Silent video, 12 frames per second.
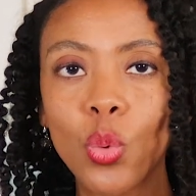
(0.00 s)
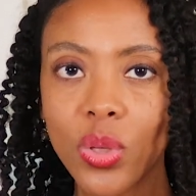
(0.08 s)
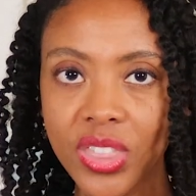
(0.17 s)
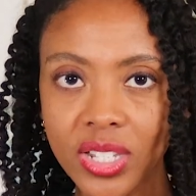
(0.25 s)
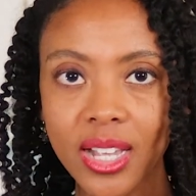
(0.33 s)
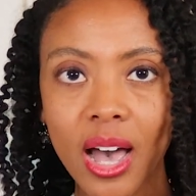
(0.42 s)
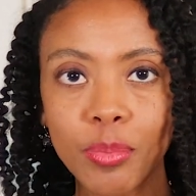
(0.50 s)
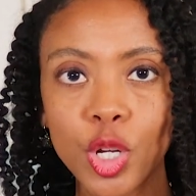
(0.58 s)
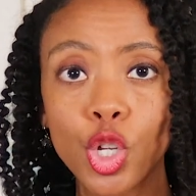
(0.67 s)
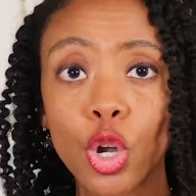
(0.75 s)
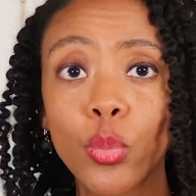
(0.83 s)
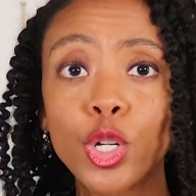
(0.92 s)
With this
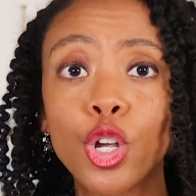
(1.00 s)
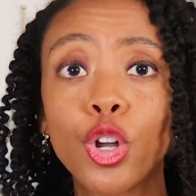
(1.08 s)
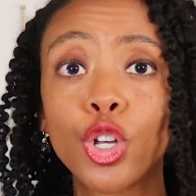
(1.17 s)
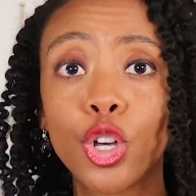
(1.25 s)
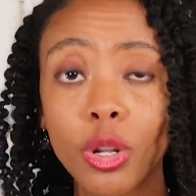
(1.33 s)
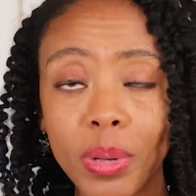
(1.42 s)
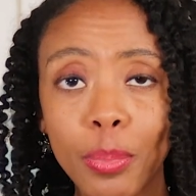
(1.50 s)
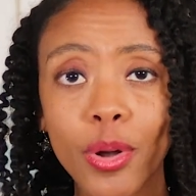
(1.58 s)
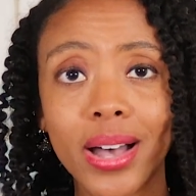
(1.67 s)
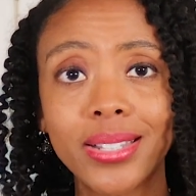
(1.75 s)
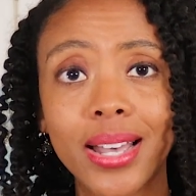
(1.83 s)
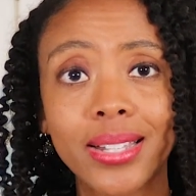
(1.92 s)
option, your return could be
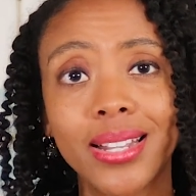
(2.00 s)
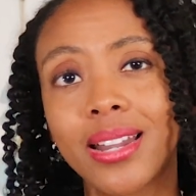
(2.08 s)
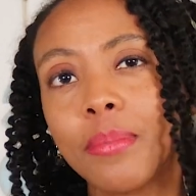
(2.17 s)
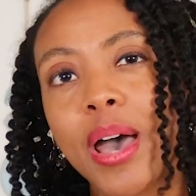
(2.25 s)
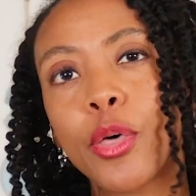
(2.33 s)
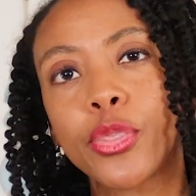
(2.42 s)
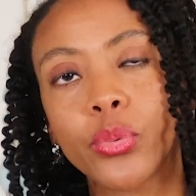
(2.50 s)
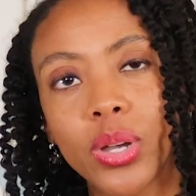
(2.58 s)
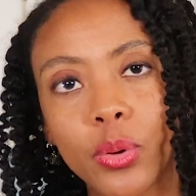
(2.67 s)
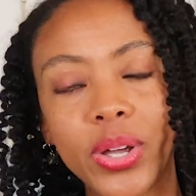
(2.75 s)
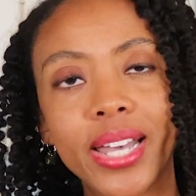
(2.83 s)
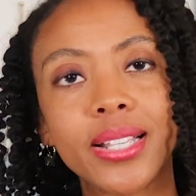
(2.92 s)
processed in about
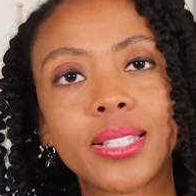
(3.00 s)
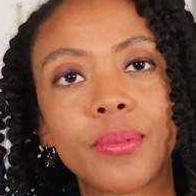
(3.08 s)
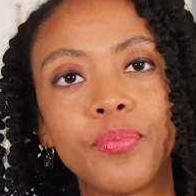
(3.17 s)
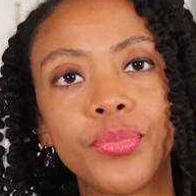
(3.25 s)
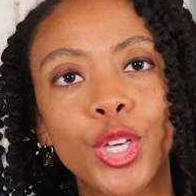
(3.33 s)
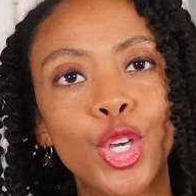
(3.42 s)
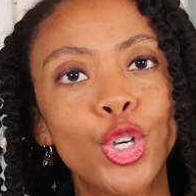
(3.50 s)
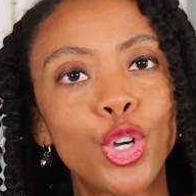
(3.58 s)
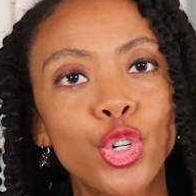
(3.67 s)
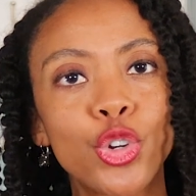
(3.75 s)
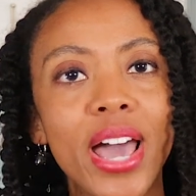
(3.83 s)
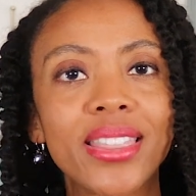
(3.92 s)
three weeks. You
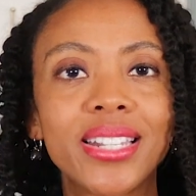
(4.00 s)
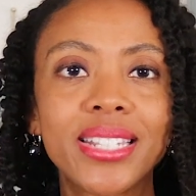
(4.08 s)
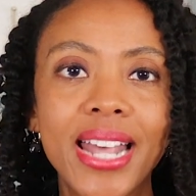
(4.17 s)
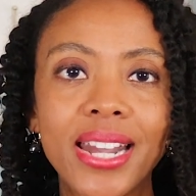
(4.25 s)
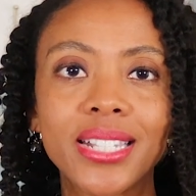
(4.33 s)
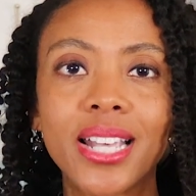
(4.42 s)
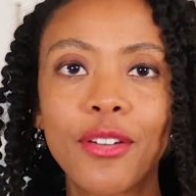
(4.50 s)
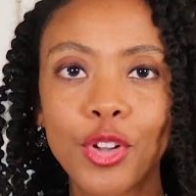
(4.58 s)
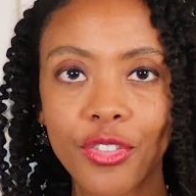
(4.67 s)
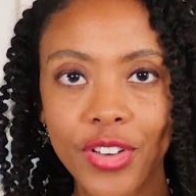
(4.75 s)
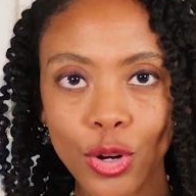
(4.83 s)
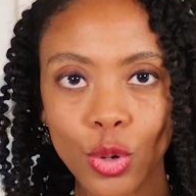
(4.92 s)
can track the status of
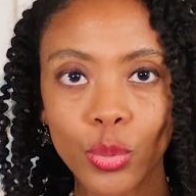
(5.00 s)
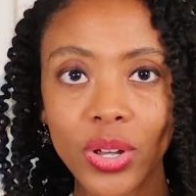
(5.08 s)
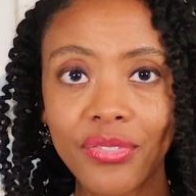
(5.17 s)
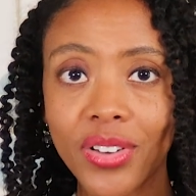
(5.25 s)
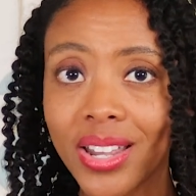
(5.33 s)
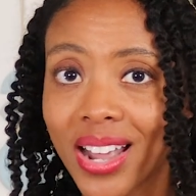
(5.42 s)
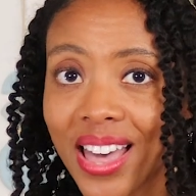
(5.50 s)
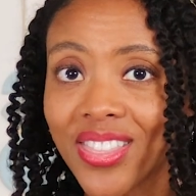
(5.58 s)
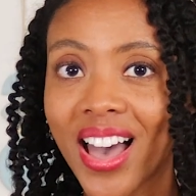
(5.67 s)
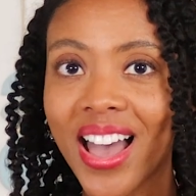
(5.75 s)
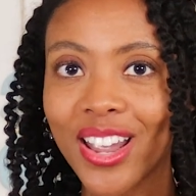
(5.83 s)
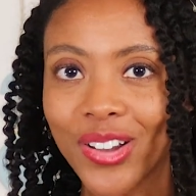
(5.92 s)
your federal refund on
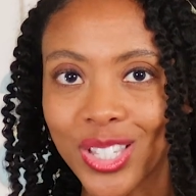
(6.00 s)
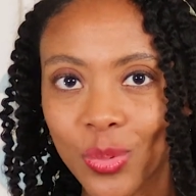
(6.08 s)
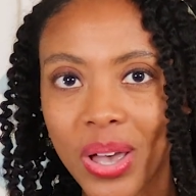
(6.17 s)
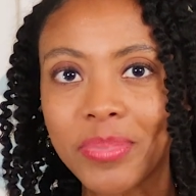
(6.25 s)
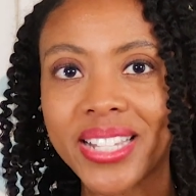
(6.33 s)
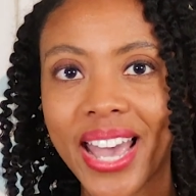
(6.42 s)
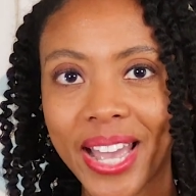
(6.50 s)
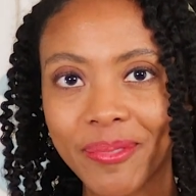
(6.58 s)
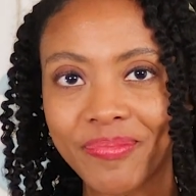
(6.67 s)
the IRS website.